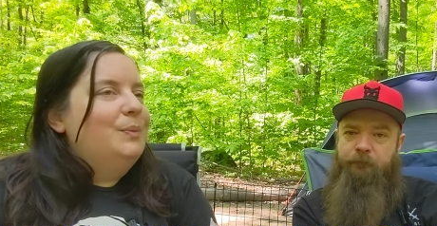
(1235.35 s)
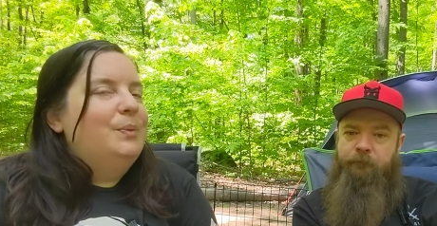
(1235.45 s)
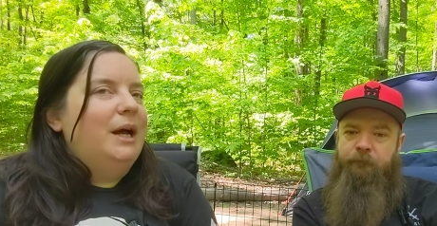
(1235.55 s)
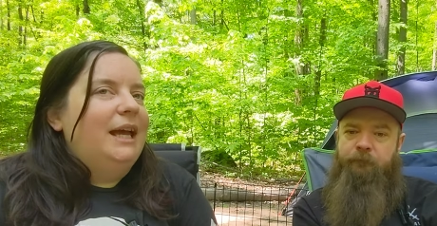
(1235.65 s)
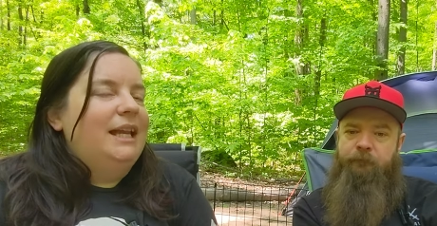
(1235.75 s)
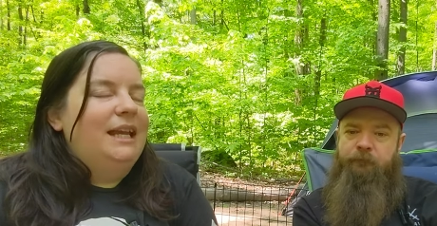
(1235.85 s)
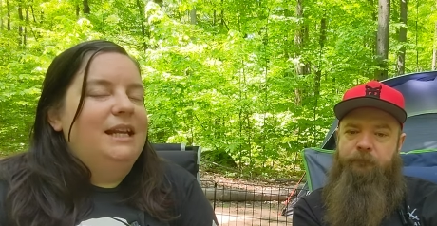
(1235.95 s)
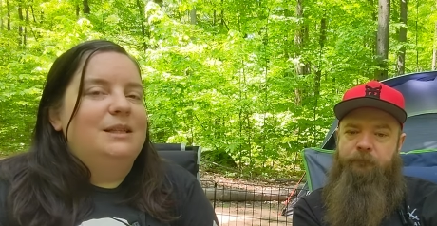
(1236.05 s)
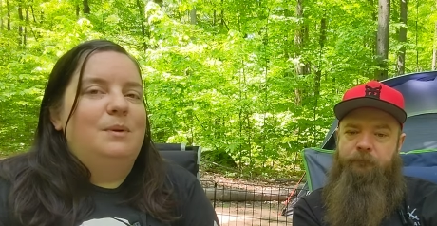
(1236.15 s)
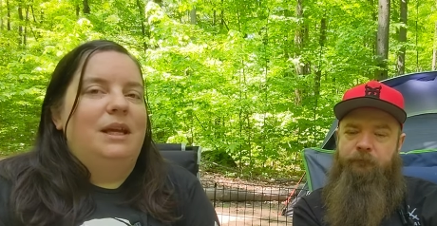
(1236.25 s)
Speaker 1: But it
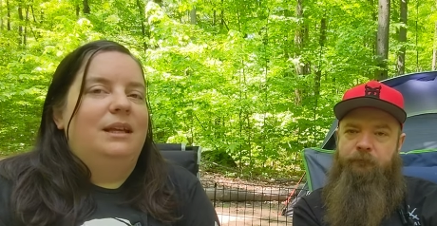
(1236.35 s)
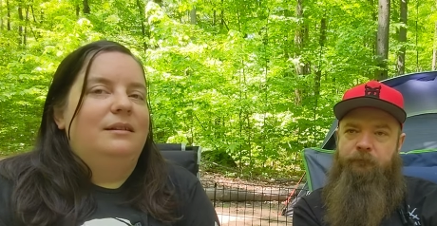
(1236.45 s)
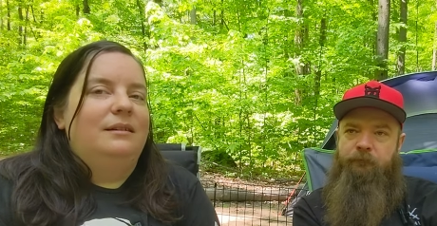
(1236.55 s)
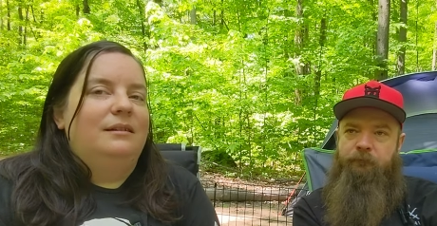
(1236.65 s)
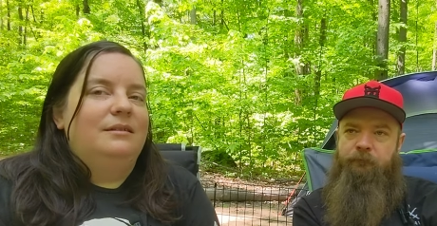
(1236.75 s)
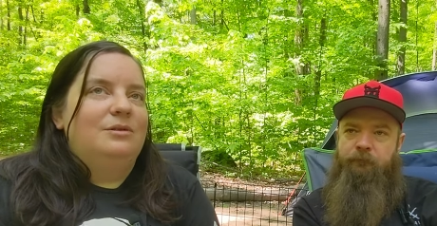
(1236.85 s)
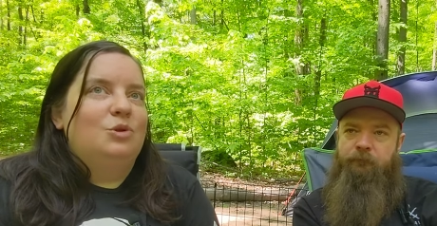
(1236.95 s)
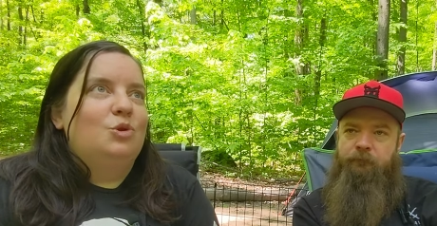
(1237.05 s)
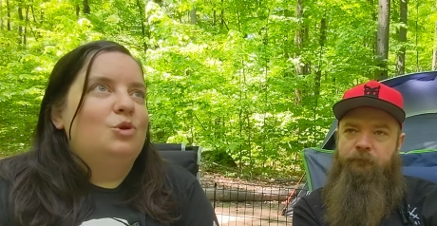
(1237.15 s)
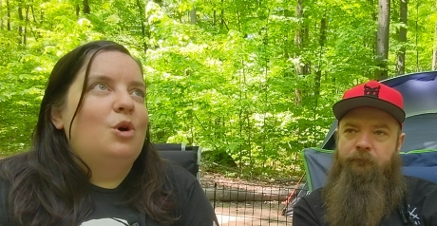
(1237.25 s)
has been
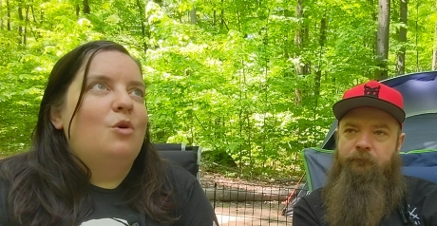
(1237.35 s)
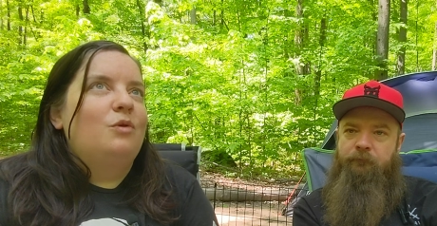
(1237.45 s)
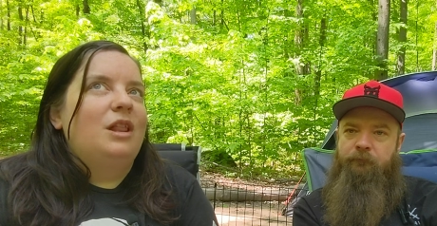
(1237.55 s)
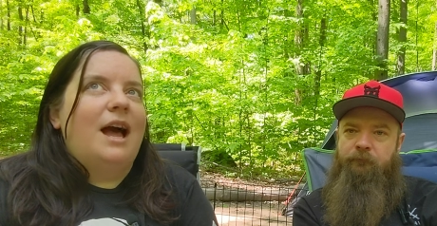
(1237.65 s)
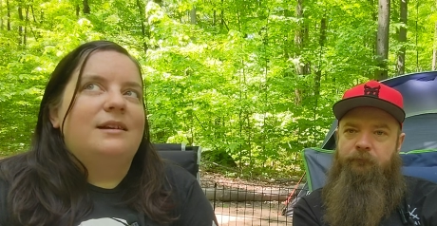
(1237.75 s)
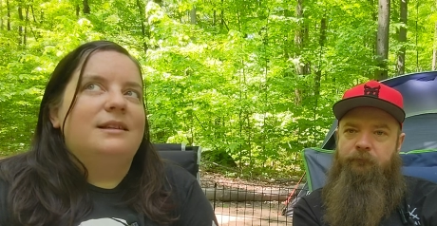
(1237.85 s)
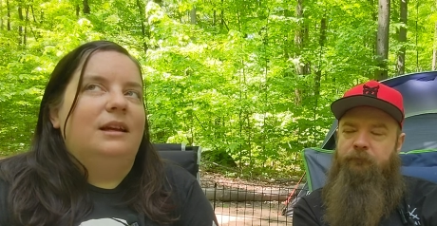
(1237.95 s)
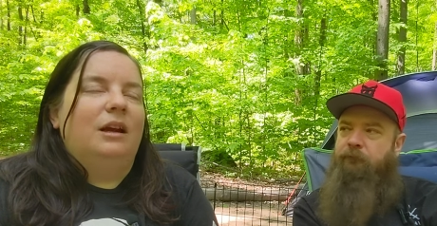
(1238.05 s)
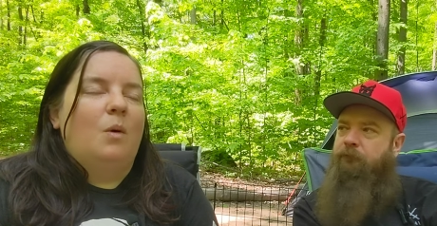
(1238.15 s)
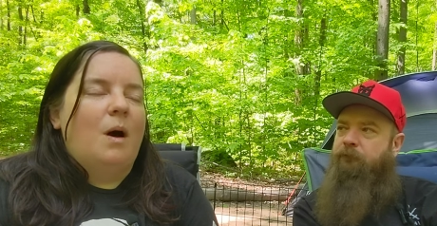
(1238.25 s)
so relaxing
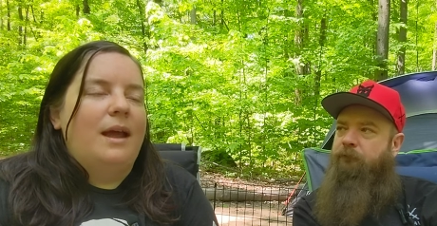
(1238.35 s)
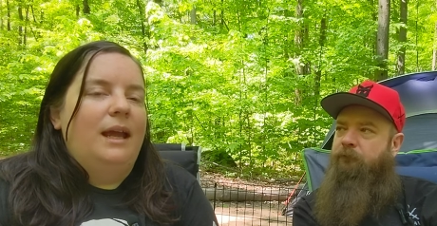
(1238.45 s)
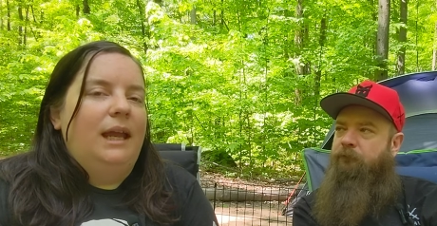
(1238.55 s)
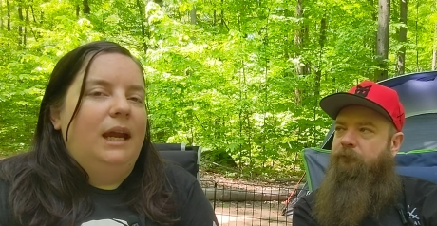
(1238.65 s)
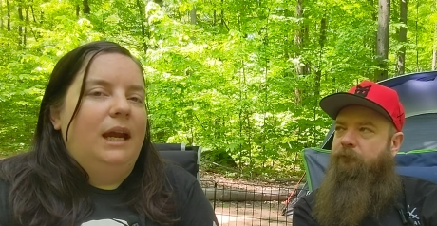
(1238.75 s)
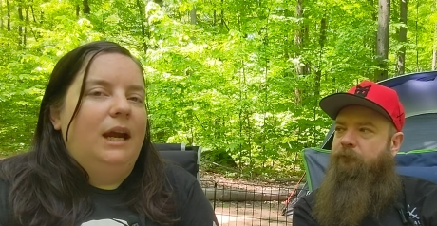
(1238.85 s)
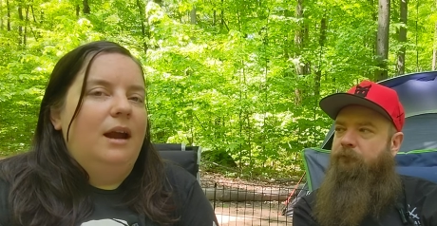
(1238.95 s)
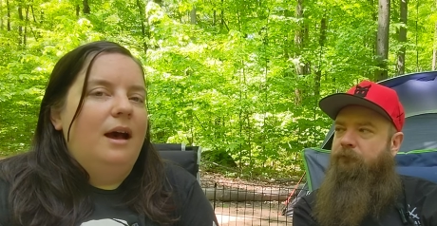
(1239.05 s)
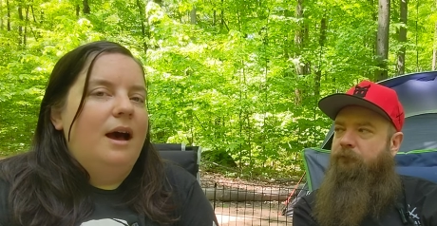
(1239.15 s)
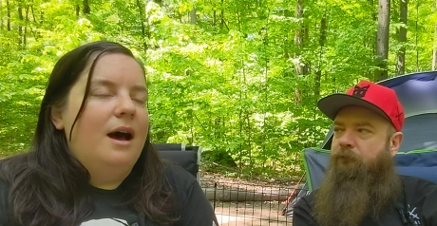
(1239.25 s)
and quiet here.
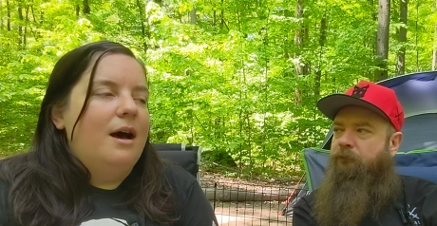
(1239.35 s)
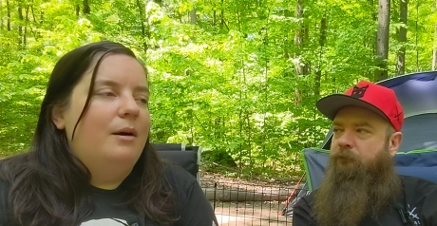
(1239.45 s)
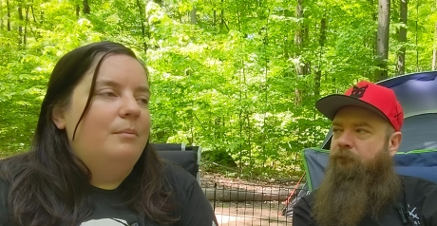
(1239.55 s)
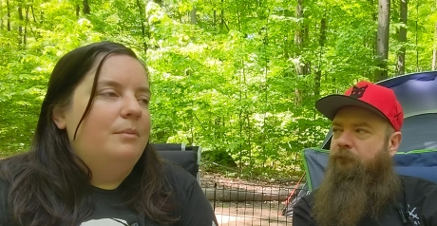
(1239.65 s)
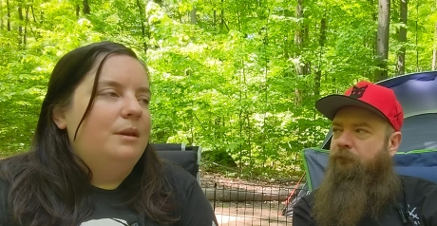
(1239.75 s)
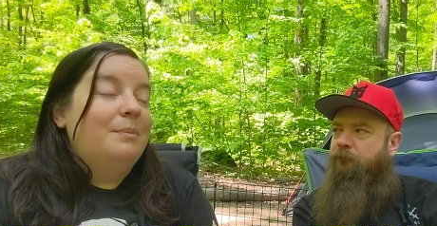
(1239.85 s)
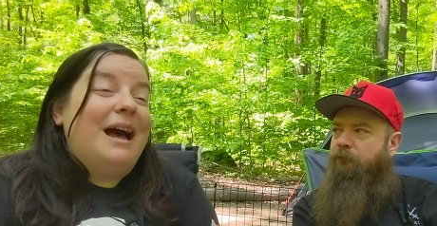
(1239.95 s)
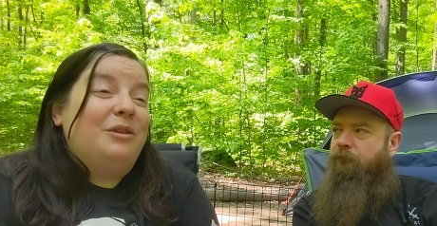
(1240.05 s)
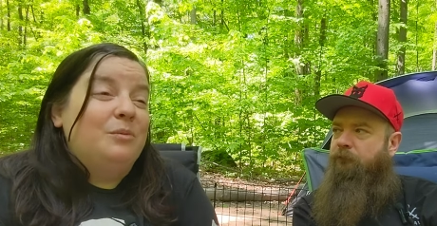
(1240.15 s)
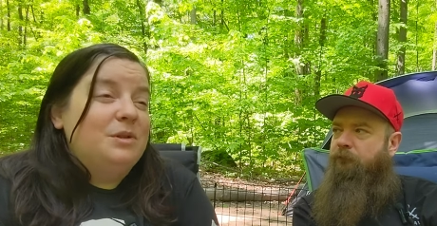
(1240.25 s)
Um, the
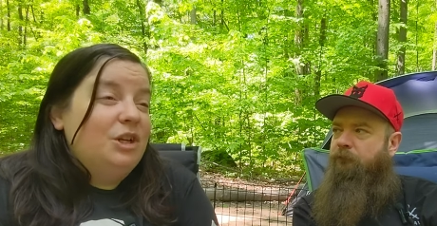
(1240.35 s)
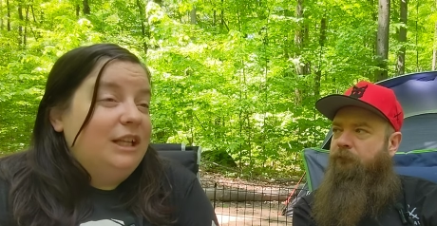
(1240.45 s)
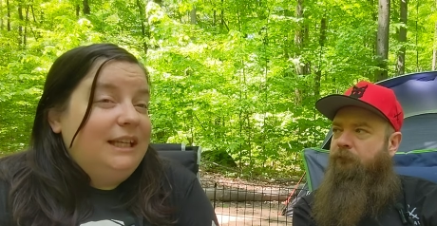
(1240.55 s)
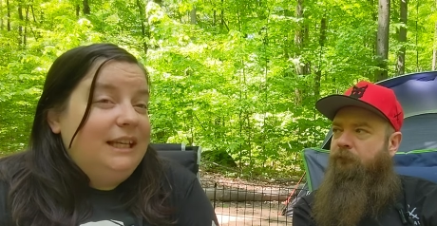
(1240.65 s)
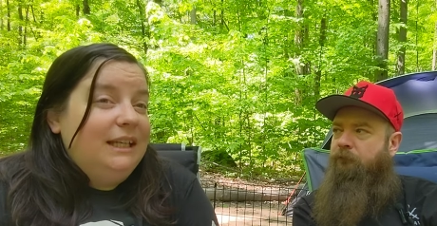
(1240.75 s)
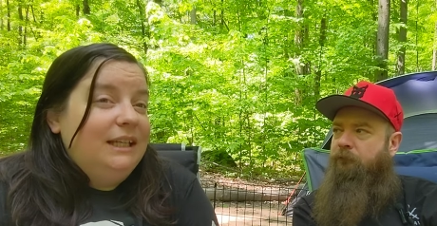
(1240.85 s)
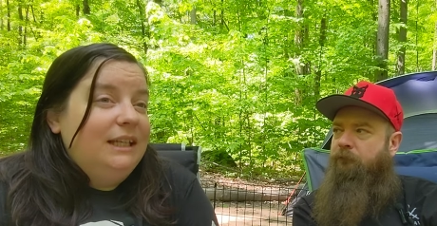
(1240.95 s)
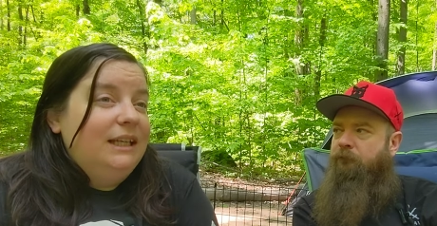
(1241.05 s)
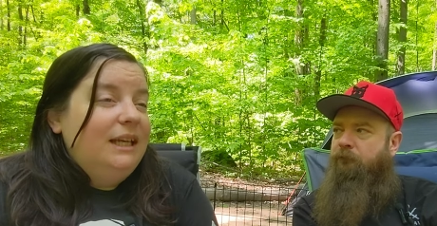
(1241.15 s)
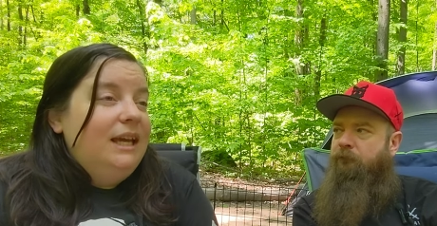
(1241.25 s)
bathrooms are clean.